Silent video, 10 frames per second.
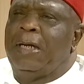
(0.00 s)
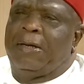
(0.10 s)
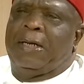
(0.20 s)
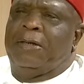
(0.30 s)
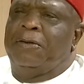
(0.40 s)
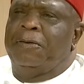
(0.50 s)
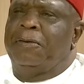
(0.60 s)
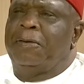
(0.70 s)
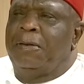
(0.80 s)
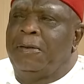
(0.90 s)
How can
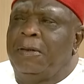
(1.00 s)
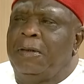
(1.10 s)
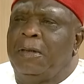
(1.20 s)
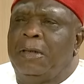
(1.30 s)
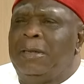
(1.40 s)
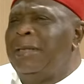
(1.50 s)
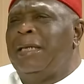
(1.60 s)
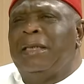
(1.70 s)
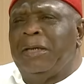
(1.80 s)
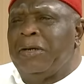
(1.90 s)
you? Isn't
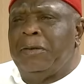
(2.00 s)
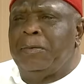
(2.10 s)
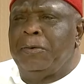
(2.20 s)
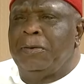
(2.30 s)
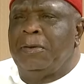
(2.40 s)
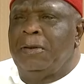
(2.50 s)
that incredible?